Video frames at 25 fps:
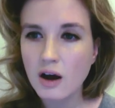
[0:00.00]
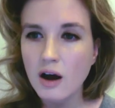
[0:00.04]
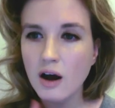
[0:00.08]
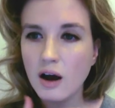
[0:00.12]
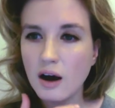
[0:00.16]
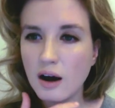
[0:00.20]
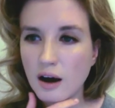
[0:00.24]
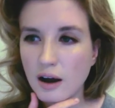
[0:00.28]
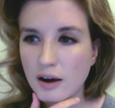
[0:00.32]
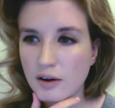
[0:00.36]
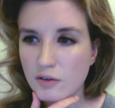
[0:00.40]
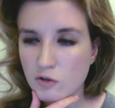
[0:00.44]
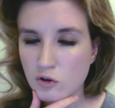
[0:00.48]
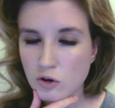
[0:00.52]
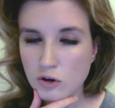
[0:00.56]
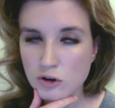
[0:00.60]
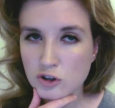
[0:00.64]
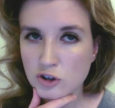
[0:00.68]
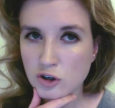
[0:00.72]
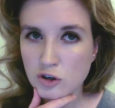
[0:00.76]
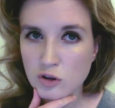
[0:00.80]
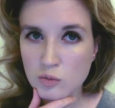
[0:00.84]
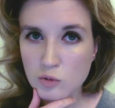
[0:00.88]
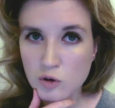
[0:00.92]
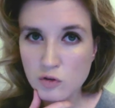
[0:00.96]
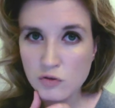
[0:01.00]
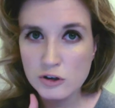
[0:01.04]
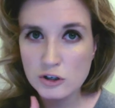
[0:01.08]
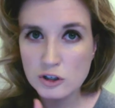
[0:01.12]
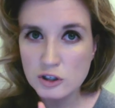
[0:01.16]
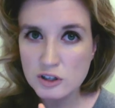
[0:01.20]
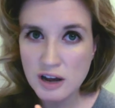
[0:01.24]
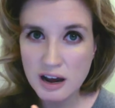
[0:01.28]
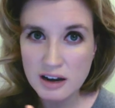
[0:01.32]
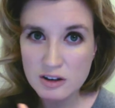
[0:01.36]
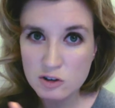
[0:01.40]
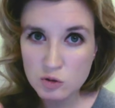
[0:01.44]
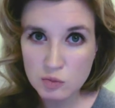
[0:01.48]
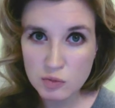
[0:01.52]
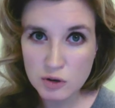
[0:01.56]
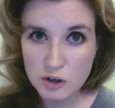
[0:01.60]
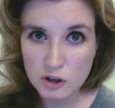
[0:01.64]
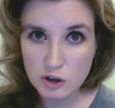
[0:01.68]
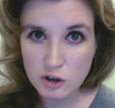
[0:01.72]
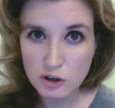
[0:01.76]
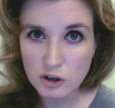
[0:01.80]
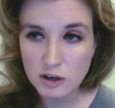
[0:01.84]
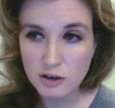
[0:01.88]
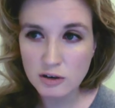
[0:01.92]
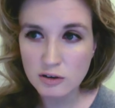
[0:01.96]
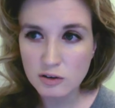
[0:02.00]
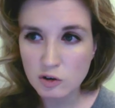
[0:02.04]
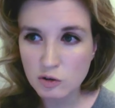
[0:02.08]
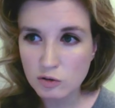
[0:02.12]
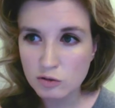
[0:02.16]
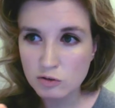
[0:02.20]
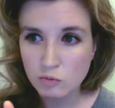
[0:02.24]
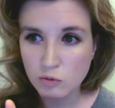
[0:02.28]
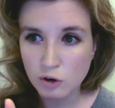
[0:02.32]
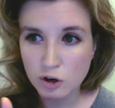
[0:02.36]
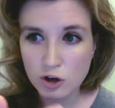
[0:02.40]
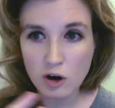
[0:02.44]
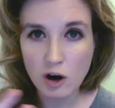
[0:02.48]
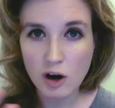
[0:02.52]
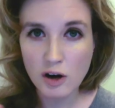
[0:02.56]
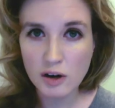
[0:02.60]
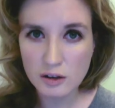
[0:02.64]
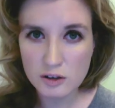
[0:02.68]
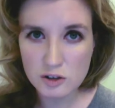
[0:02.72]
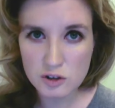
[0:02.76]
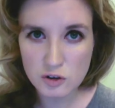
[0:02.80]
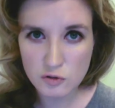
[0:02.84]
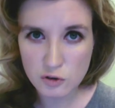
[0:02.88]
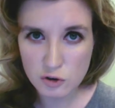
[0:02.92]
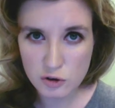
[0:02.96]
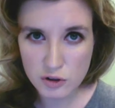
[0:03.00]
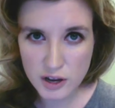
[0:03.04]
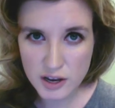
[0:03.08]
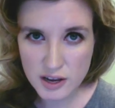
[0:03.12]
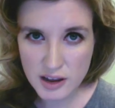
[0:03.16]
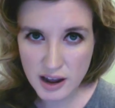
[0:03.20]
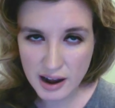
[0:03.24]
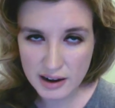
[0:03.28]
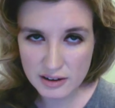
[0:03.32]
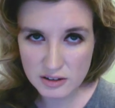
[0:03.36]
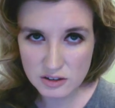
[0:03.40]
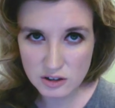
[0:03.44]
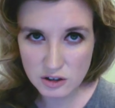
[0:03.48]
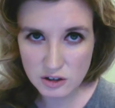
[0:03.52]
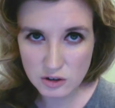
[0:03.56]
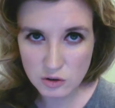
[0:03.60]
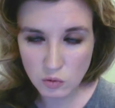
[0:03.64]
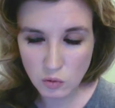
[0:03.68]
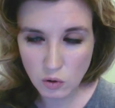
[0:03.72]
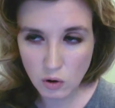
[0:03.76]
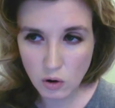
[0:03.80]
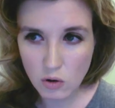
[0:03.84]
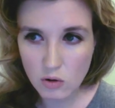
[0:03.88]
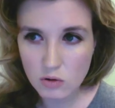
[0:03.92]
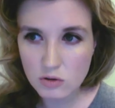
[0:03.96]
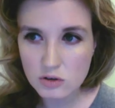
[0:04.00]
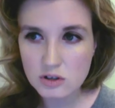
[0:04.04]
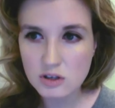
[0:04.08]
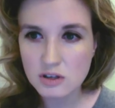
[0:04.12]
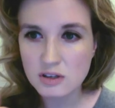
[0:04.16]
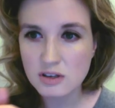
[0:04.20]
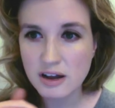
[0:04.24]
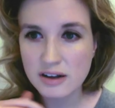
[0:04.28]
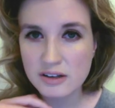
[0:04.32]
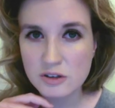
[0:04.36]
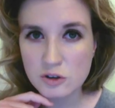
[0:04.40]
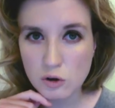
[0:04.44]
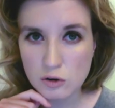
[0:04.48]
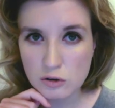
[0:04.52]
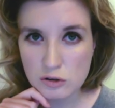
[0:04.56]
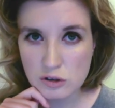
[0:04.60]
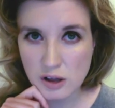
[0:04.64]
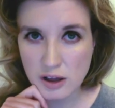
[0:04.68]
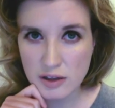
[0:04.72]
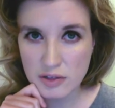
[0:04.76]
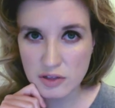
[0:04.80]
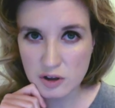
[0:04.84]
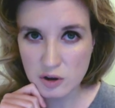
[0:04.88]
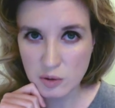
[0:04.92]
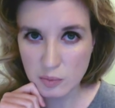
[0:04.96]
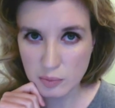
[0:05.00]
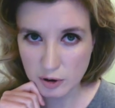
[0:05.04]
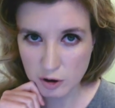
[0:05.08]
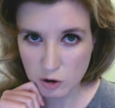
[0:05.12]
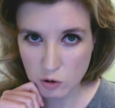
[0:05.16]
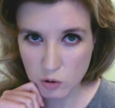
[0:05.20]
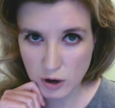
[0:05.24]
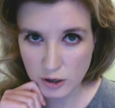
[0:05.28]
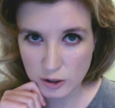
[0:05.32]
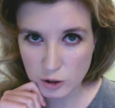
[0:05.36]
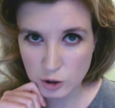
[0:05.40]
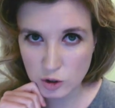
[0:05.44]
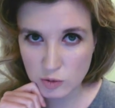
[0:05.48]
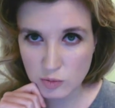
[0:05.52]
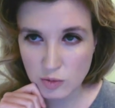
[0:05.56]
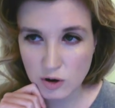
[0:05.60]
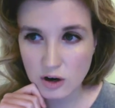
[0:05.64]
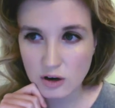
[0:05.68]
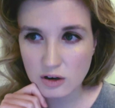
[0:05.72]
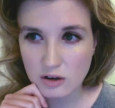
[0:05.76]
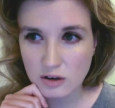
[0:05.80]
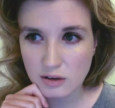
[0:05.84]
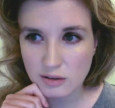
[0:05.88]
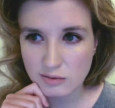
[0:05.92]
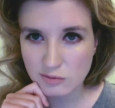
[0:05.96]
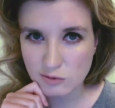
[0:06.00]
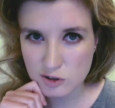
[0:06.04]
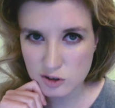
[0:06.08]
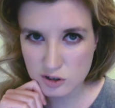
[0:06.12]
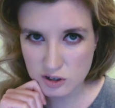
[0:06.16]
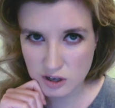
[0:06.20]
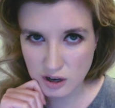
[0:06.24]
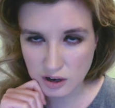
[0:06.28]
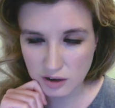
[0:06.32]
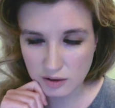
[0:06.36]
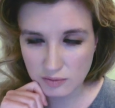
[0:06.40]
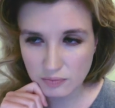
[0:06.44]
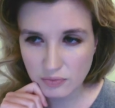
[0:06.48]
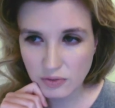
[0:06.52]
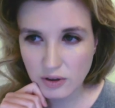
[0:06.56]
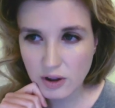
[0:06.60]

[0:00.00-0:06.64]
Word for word: And of course, you know, the movie just has to be good regardless of who they cast in the roles. And that's also, I think, a big question mark still.